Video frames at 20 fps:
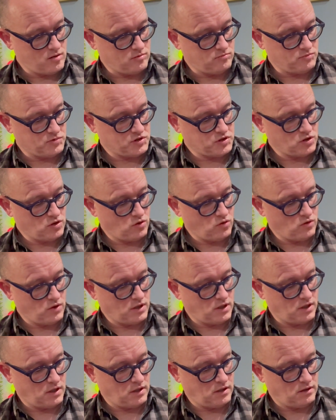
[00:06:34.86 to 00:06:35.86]
So
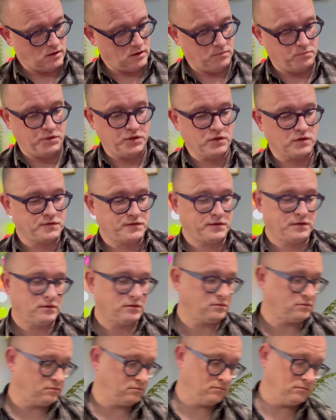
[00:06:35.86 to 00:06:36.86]
a
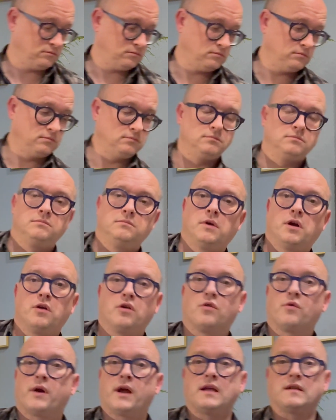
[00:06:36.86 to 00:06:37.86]
beautiful,
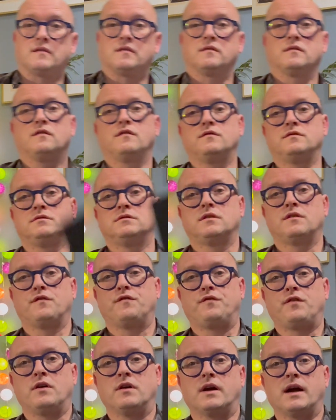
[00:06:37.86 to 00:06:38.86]
great
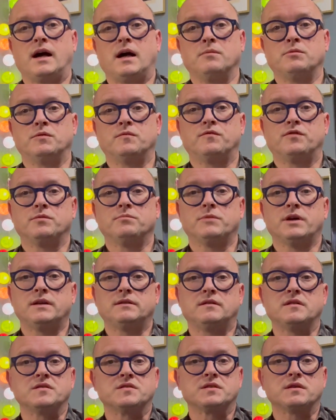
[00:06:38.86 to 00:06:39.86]
funk album from
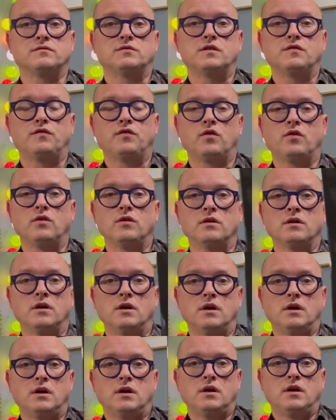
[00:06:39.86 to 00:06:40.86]
1974
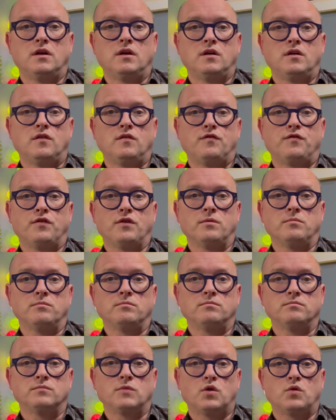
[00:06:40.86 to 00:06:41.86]

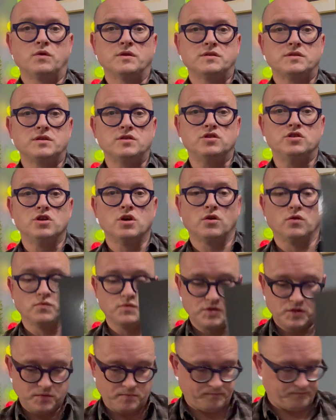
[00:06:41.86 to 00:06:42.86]
from Quincy
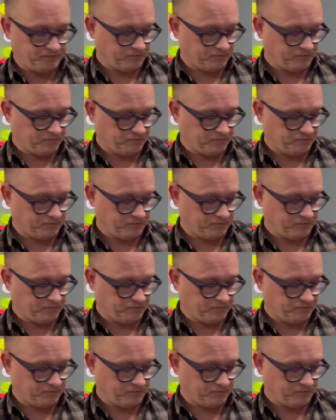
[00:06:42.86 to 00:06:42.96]
Jones.